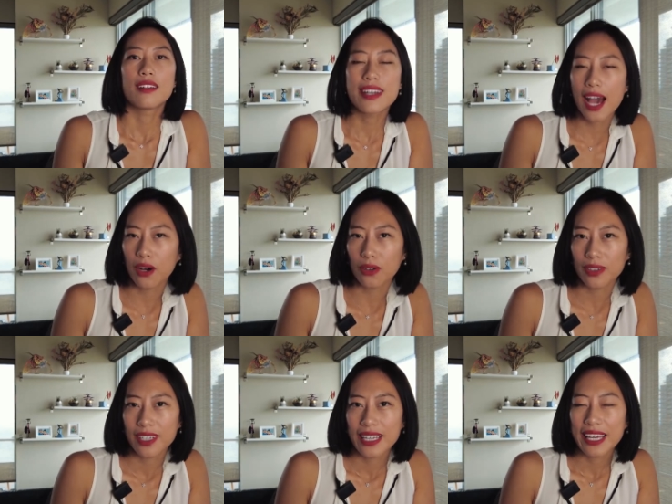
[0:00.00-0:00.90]
Now,
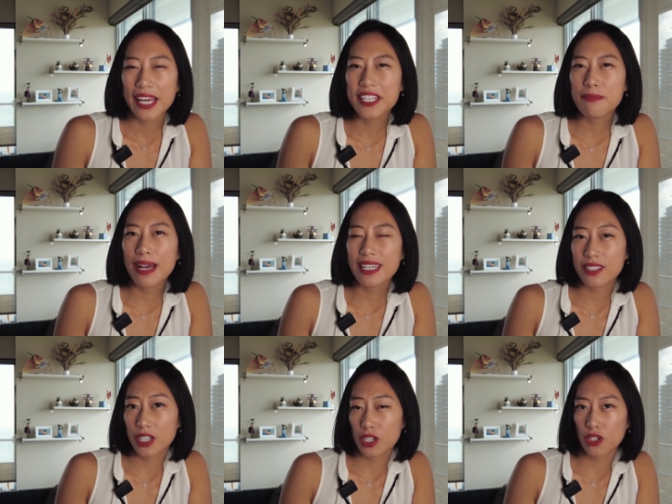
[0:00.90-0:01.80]
is my
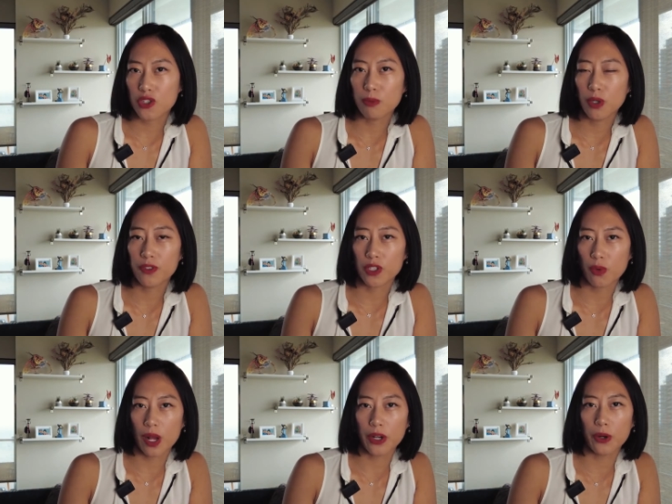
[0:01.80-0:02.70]
decision to move to
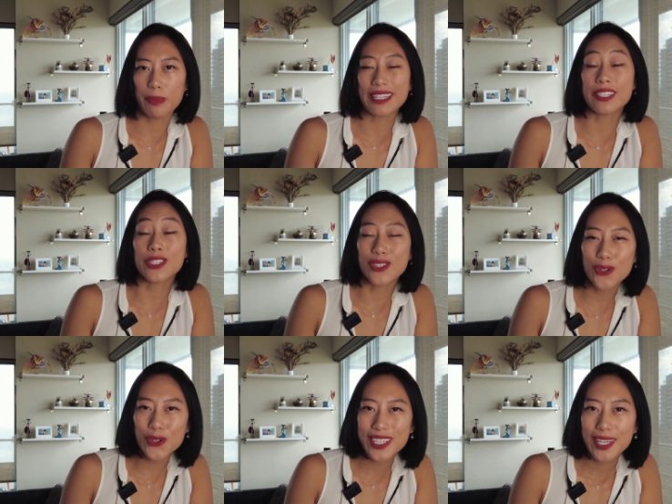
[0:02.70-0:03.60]
Toronto a bit skewed